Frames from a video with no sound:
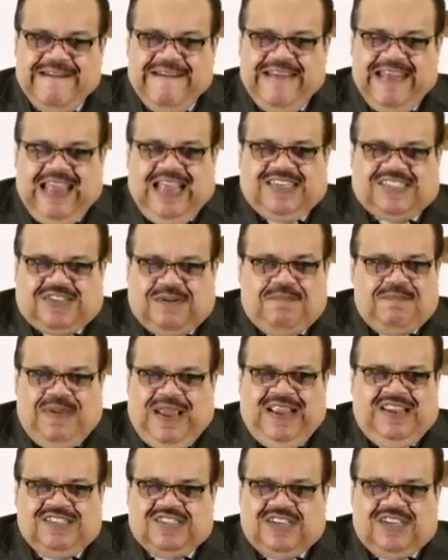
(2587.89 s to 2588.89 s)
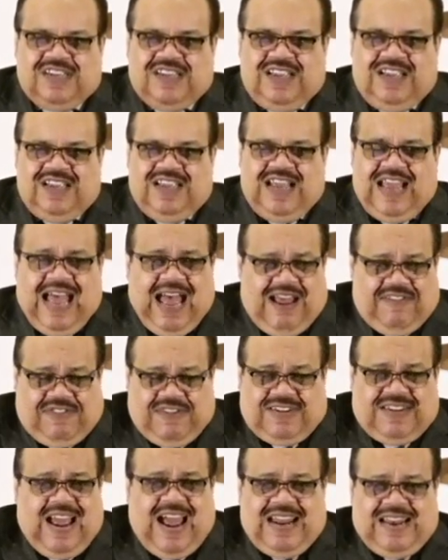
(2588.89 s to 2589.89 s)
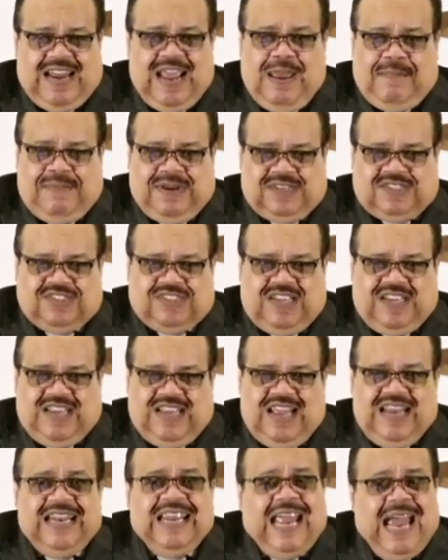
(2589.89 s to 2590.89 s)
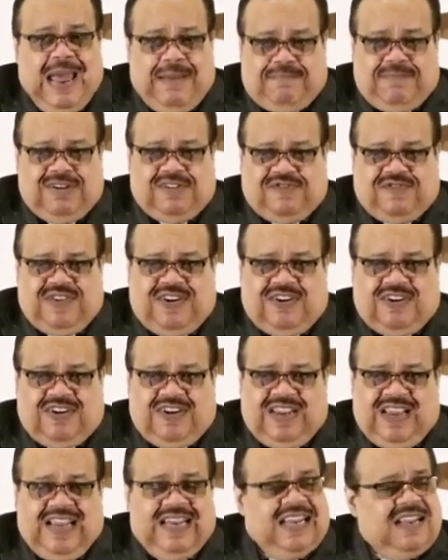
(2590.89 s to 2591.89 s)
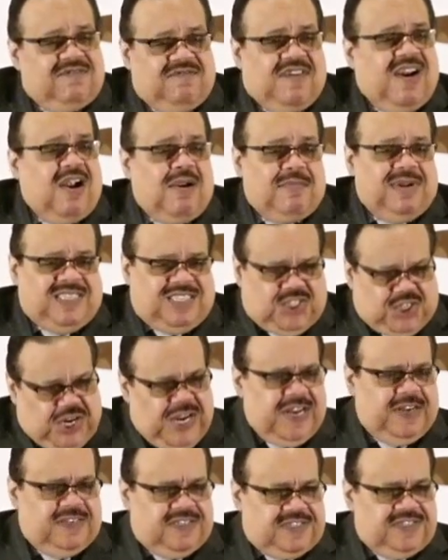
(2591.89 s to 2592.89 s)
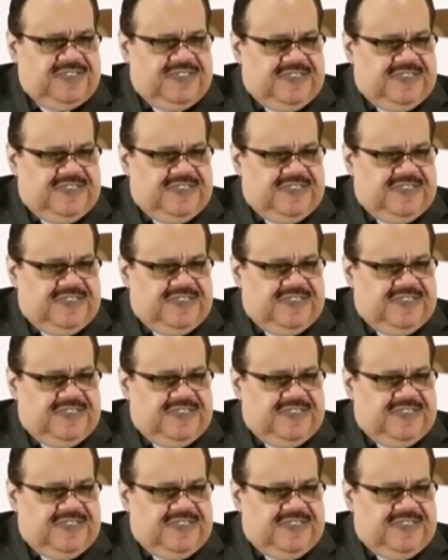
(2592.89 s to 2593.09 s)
It's amazing how the dynamics and the atmosphere and the environment change.